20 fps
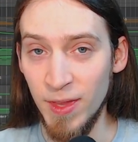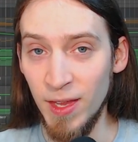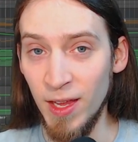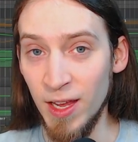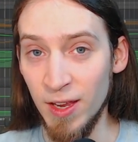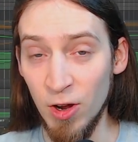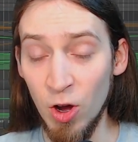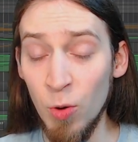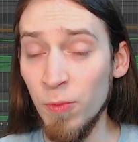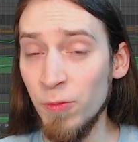
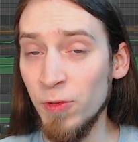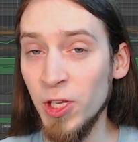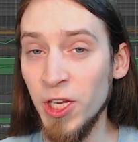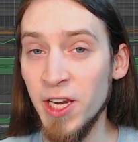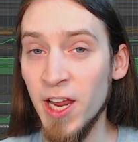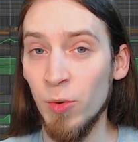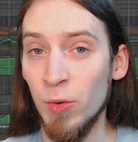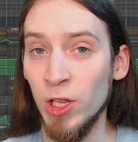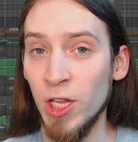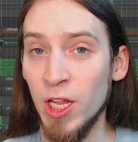And hopefully
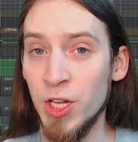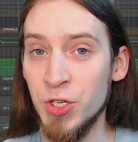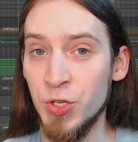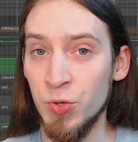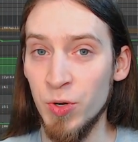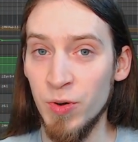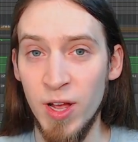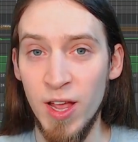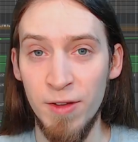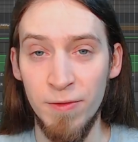that will let
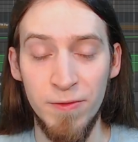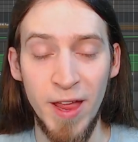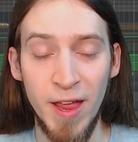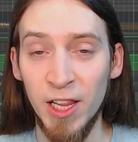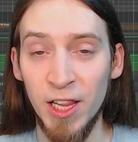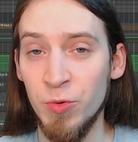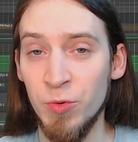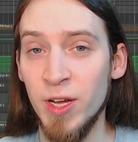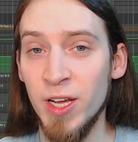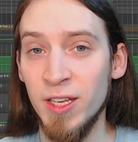you
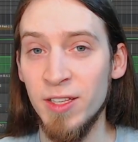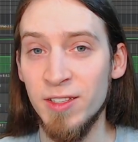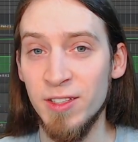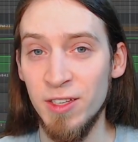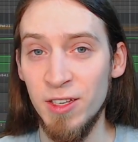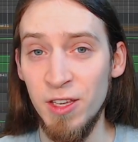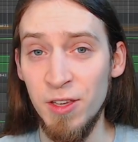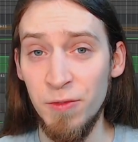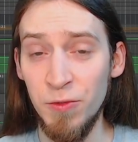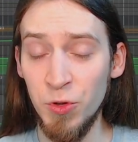evaluate
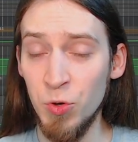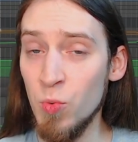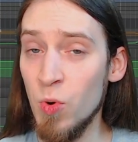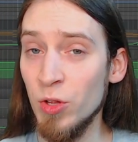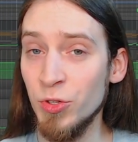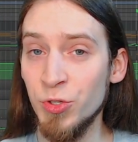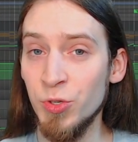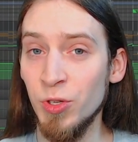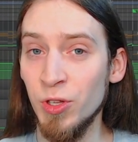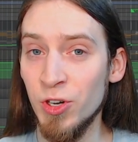if you
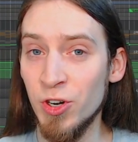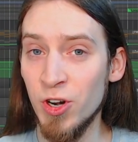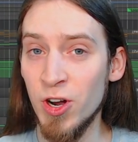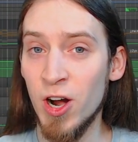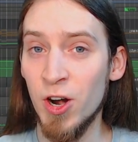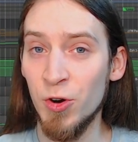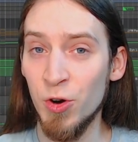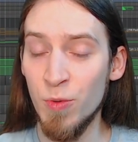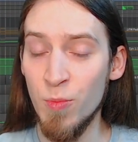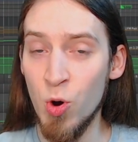want to learn
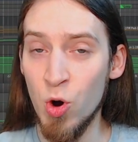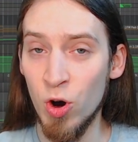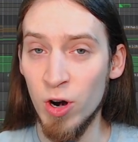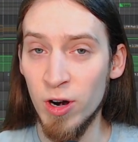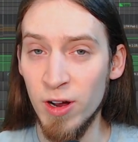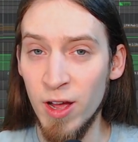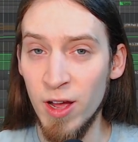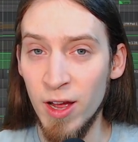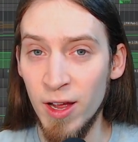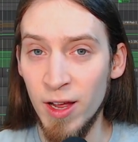Ardour more
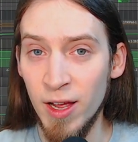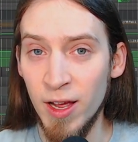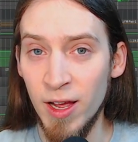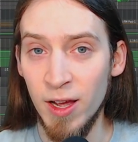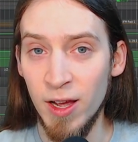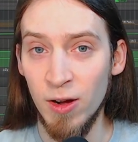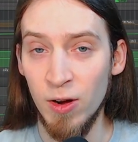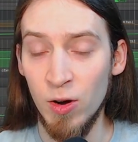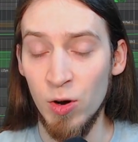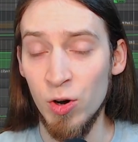
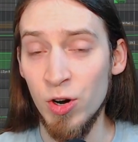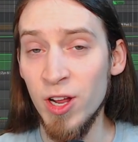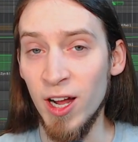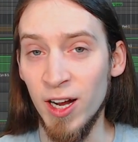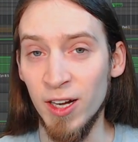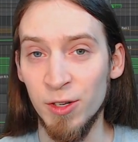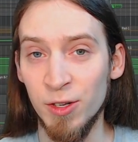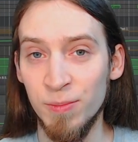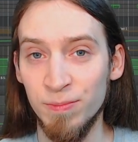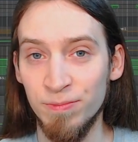or
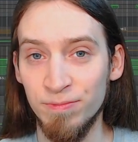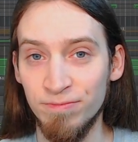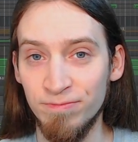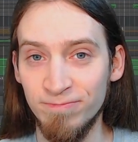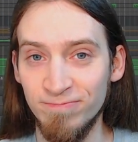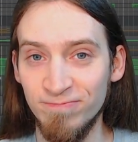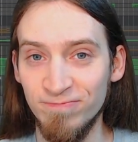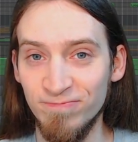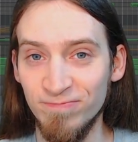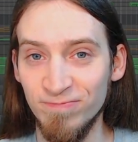not.
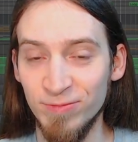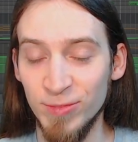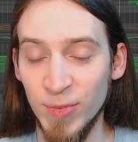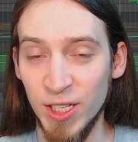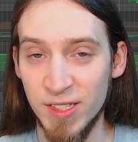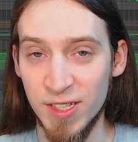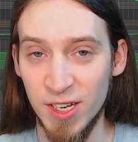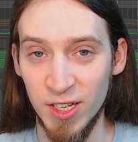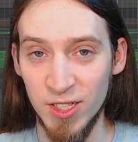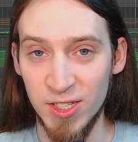
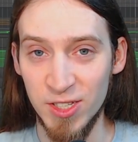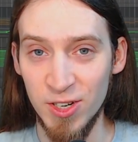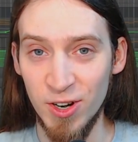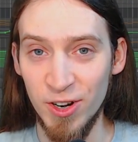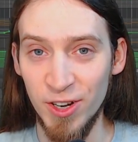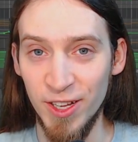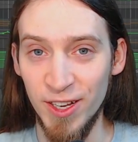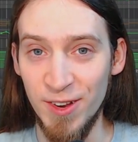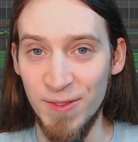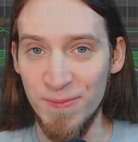Let's get
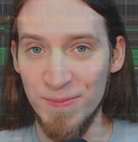started.